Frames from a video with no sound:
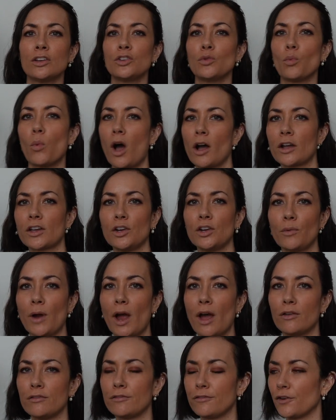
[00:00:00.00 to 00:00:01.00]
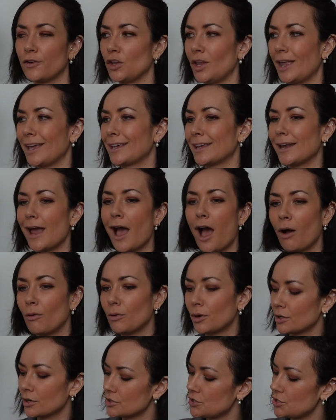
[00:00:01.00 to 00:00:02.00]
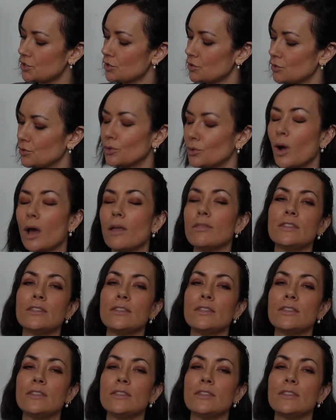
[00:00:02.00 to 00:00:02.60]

walking around for like an hour or two,